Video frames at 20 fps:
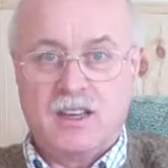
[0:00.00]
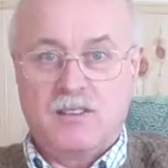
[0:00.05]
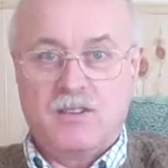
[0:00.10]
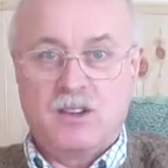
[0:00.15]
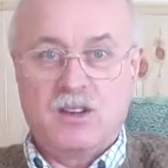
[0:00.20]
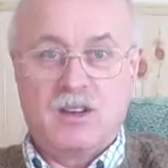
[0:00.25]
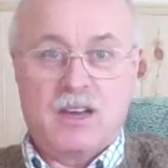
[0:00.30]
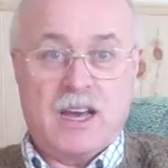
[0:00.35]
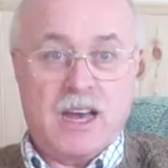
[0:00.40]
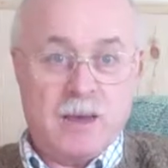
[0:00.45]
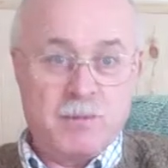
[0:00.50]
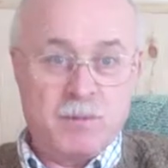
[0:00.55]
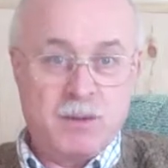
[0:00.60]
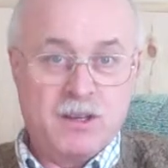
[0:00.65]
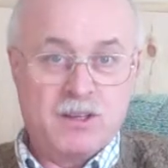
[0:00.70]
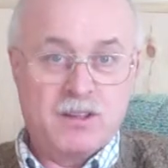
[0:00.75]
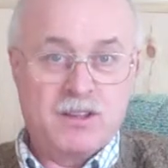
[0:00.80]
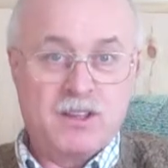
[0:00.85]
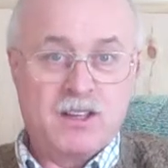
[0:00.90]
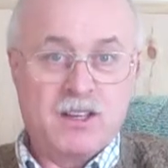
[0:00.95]
If you're happy
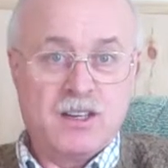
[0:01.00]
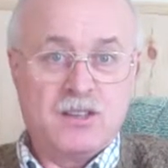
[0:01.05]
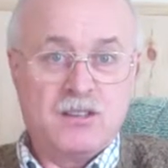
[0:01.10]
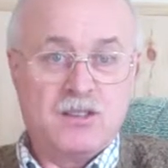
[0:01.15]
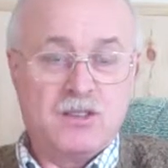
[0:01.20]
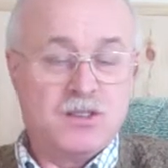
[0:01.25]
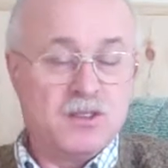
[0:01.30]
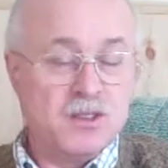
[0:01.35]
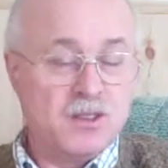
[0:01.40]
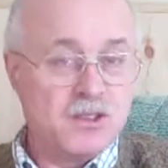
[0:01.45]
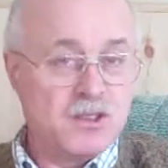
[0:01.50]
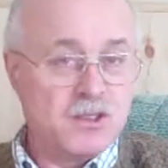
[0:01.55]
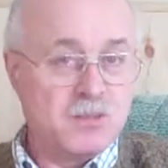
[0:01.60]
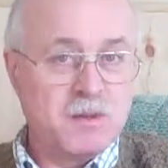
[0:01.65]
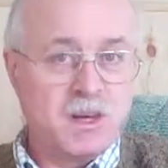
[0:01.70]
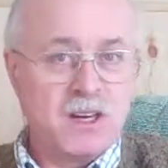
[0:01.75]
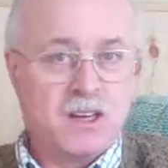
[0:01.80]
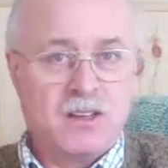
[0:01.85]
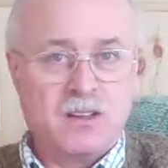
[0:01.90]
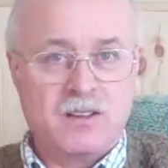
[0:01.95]
and things, you
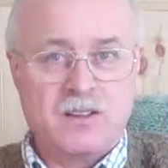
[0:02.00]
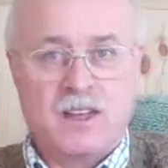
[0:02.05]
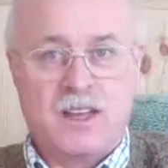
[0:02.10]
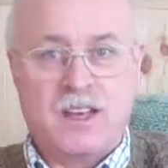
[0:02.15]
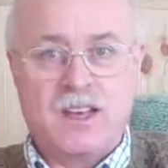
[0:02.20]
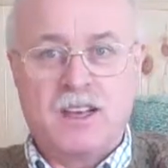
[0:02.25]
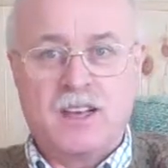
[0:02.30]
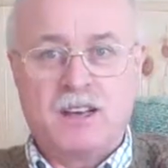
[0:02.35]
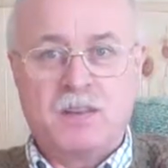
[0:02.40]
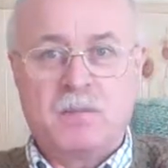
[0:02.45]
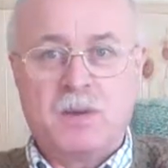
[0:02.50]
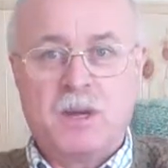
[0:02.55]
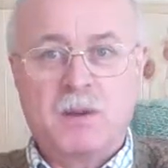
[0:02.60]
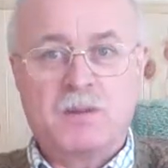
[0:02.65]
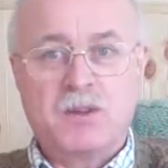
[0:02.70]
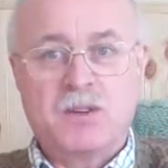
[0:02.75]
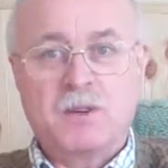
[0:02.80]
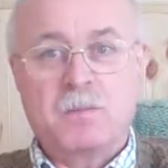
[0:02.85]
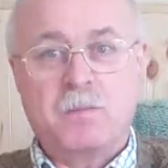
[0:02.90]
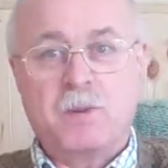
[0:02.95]
smile, and
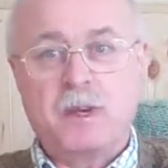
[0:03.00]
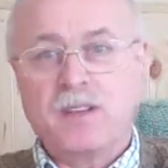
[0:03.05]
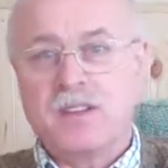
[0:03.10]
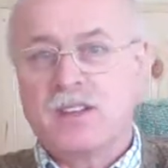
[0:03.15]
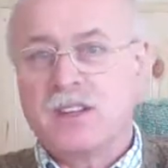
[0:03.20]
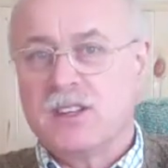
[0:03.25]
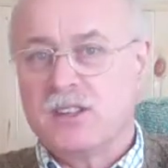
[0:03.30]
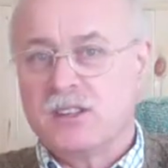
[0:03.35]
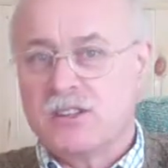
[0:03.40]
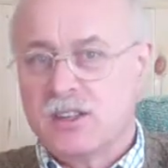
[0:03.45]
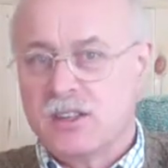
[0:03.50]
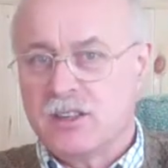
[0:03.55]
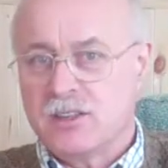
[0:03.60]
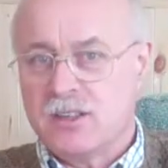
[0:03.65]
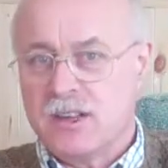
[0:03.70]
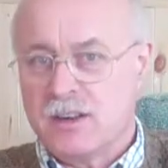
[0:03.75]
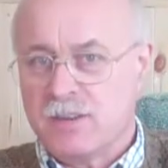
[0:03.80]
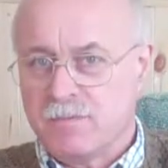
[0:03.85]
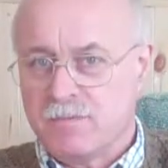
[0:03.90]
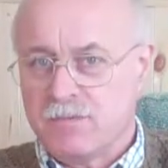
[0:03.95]
people can pick these things
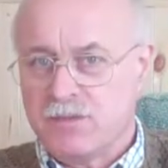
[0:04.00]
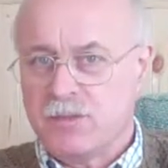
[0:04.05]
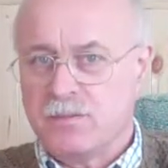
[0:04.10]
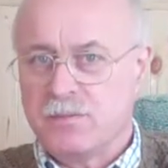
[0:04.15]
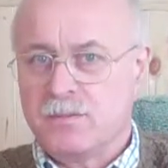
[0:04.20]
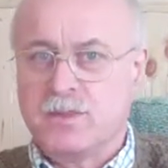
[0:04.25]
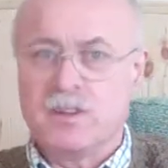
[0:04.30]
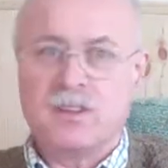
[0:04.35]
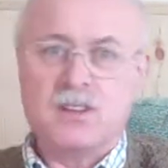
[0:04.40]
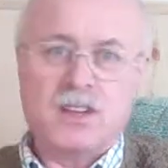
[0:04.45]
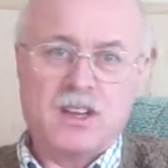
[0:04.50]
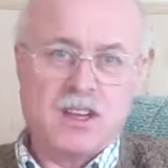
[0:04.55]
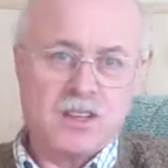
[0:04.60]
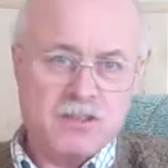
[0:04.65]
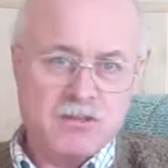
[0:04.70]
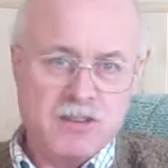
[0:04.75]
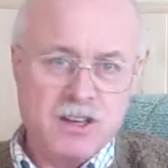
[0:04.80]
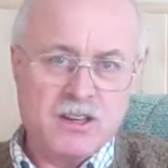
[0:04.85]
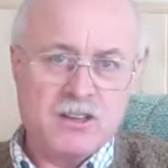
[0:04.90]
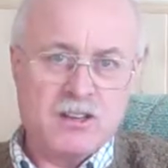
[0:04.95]
up from the
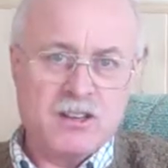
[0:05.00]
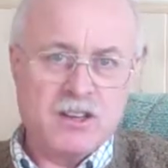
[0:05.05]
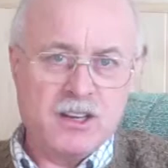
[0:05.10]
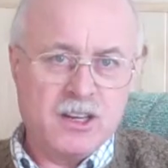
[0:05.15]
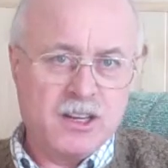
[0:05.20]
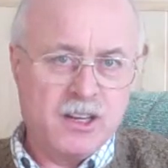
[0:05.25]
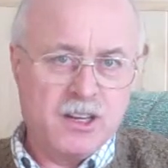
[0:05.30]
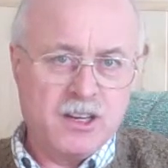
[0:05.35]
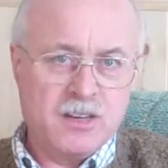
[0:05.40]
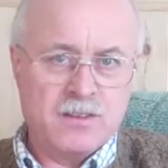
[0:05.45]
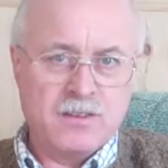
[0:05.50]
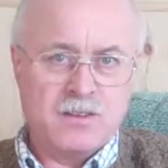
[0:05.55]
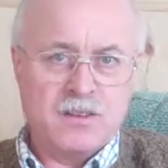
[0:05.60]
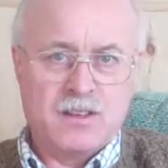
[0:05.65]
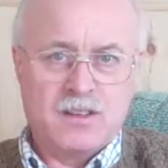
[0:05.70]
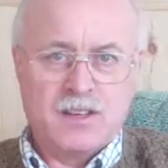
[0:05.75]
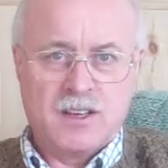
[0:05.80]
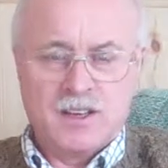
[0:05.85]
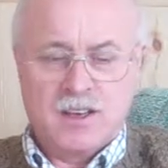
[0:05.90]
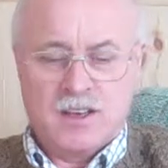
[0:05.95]
other end of the line.
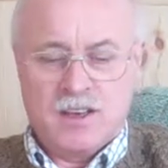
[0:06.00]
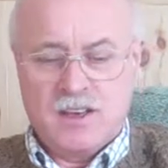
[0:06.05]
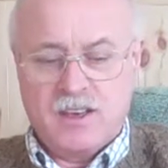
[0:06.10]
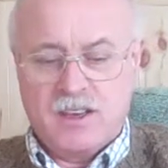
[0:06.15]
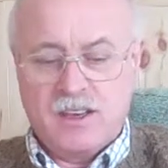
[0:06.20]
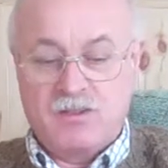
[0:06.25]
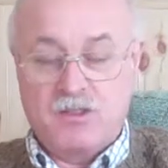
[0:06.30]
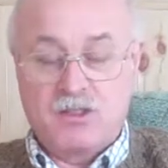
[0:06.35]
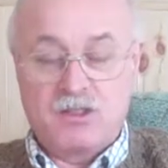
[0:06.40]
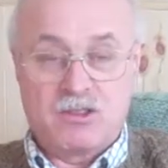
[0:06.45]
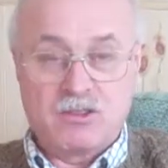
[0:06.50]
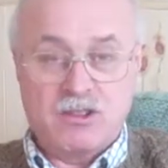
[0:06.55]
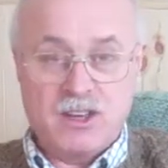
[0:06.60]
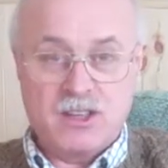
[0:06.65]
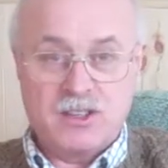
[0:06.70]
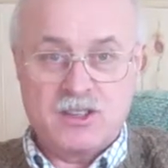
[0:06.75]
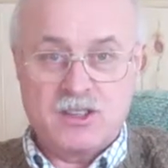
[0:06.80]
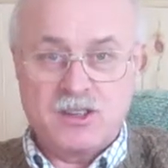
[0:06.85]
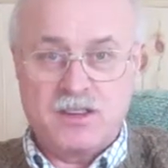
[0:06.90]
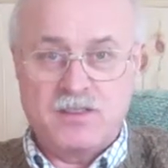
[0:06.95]
If you're
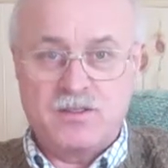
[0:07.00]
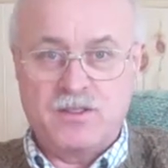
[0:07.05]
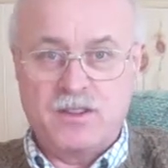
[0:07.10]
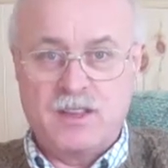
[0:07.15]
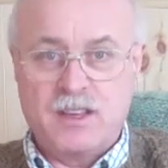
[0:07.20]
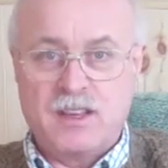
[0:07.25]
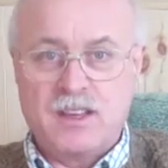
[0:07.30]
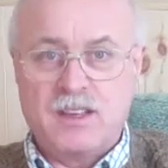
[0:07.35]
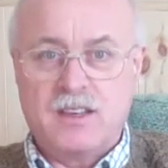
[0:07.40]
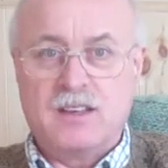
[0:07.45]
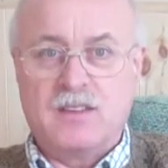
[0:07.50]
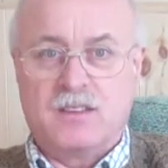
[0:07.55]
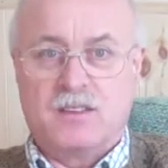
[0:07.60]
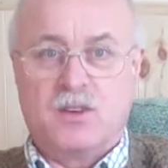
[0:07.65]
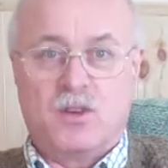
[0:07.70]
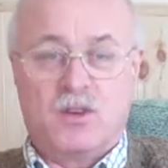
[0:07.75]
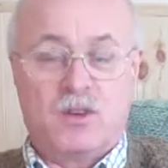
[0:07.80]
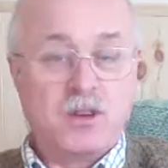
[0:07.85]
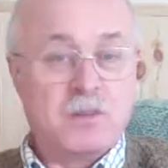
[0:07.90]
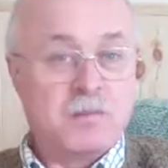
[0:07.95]
aggressive,
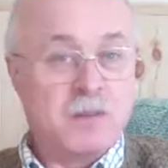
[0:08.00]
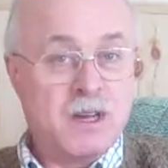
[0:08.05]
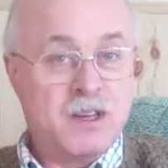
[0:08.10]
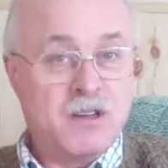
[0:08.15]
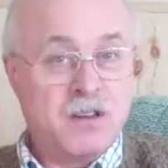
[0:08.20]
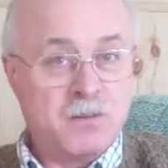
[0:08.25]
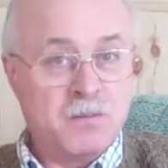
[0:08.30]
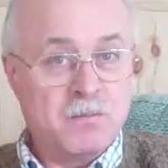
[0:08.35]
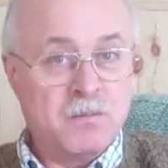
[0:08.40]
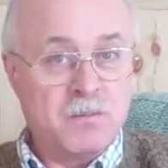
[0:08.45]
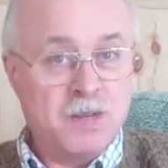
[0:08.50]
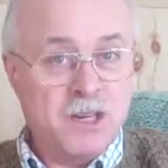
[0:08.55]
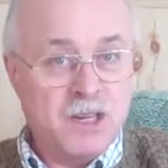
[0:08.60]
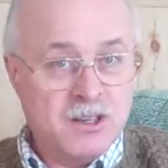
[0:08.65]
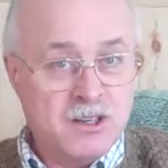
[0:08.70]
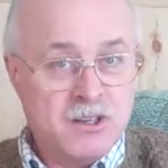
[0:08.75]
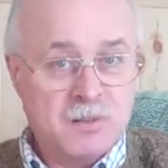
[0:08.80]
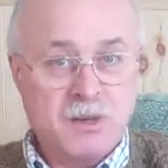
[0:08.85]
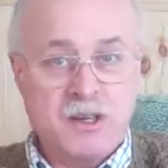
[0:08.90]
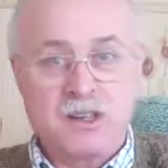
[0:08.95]
or you may not
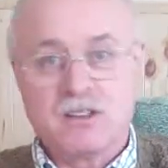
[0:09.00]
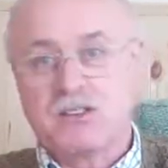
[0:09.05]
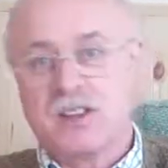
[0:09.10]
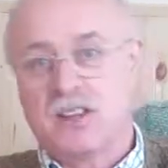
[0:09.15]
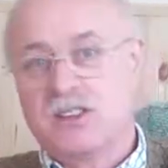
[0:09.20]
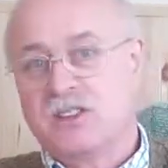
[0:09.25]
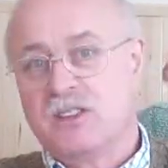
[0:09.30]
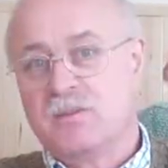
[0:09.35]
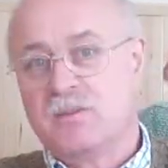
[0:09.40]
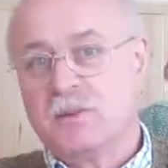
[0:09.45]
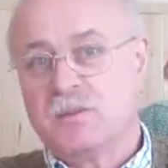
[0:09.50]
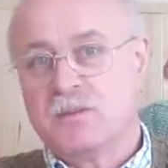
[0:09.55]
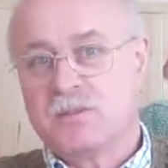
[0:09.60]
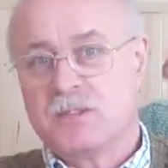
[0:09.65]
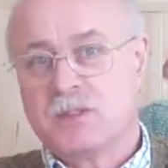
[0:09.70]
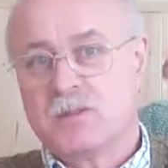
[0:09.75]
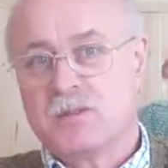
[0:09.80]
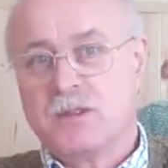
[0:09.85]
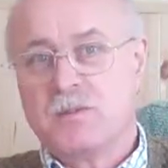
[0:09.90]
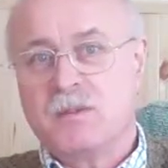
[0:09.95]
mean to be aggressive, but
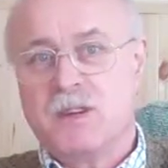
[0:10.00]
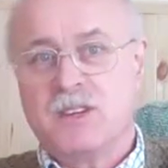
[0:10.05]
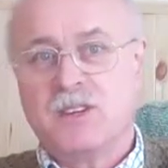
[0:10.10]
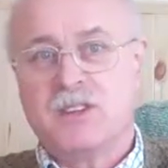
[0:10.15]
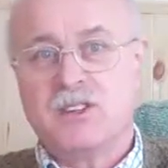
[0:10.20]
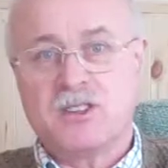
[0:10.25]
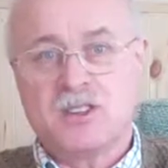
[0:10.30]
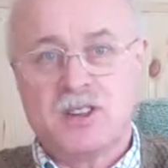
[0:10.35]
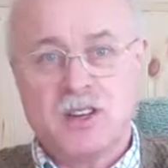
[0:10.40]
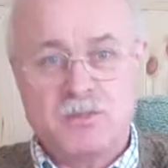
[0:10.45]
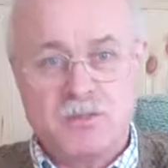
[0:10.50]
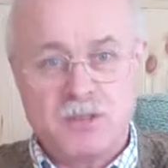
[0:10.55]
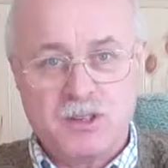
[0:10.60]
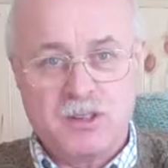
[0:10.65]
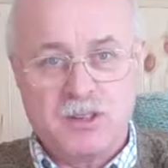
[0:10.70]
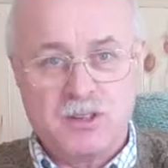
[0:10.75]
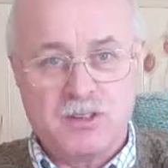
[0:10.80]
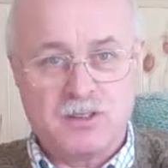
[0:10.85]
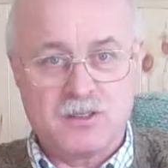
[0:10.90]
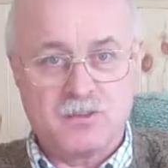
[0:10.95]
somebody might interpret
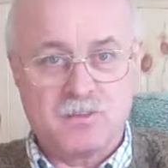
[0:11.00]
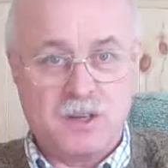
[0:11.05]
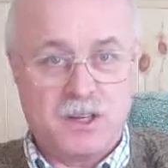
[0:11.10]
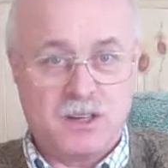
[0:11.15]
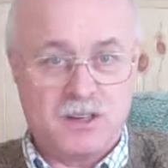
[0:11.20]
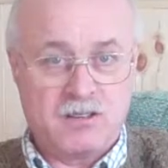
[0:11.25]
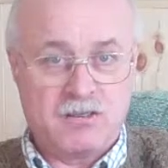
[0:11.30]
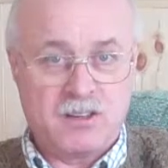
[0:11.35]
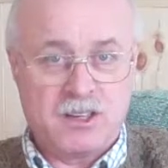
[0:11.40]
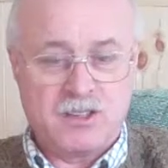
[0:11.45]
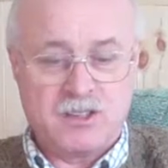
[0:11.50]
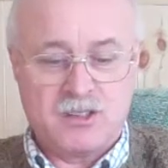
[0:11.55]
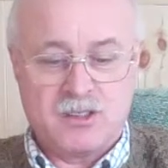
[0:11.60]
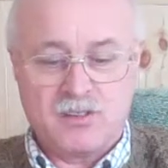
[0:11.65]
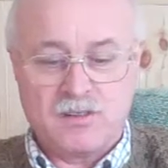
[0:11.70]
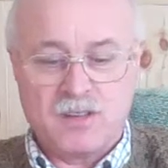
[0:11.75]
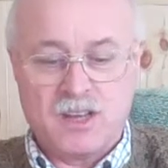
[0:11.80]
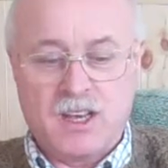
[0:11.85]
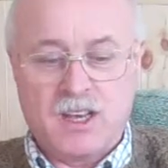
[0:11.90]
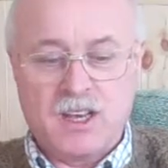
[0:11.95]
it as being
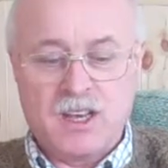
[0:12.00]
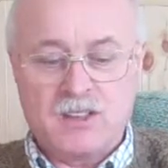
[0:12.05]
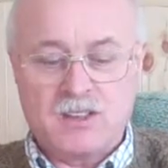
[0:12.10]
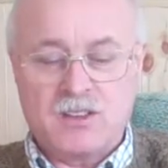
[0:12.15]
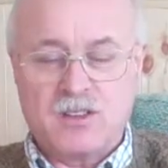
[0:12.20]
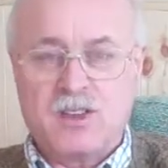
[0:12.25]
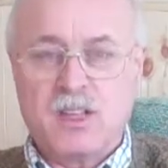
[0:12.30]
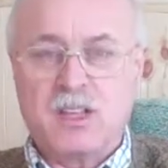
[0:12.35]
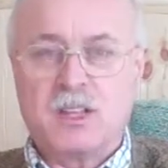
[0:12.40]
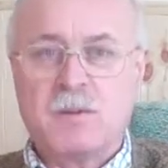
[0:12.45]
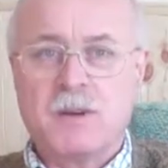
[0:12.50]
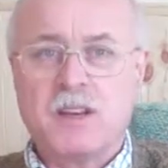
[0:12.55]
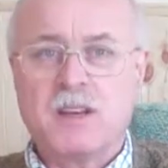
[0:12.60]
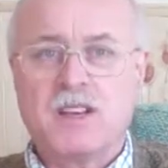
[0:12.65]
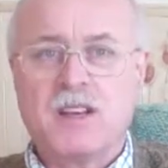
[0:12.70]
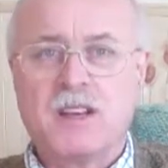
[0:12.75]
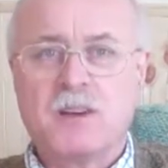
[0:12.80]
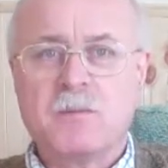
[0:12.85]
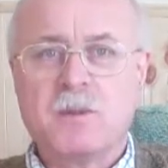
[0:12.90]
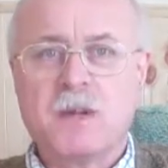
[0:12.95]
aggressive. So think about
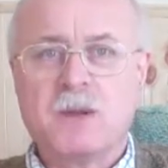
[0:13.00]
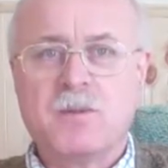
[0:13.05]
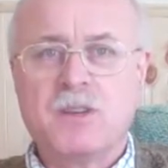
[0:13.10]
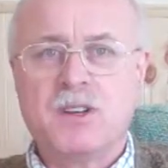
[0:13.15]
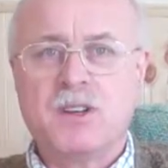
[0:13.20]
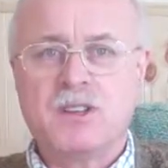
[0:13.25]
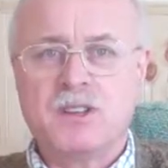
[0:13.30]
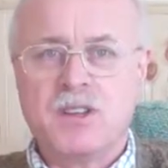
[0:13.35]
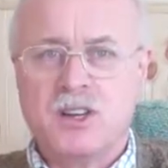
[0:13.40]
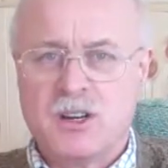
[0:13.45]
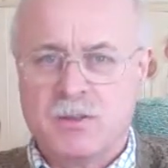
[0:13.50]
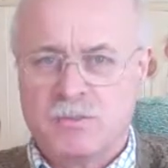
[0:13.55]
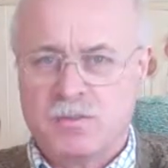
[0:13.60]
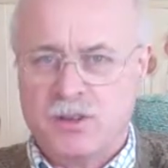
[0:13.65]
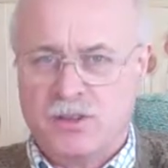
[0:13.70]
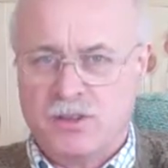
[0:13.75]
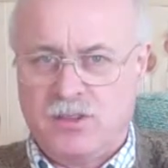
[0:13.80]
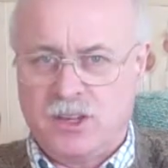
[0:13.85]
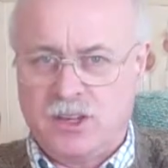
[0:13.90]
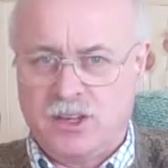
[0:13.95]
how people
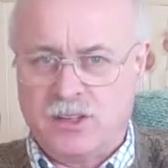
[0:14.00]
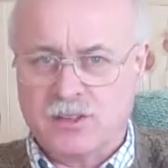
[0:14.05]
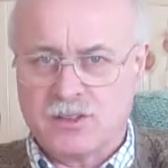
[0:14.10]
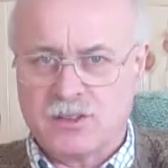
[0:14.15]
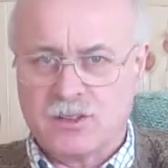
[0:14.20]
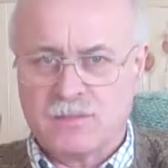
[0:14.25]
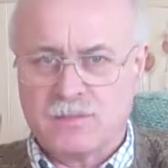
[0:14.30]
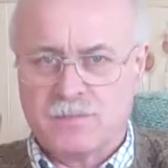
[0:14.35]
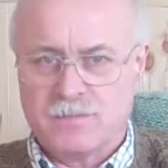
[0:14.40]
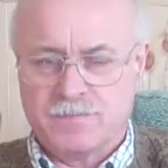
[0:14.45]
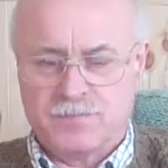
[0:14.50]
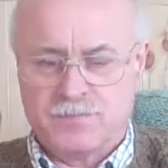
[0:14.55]
interpret things.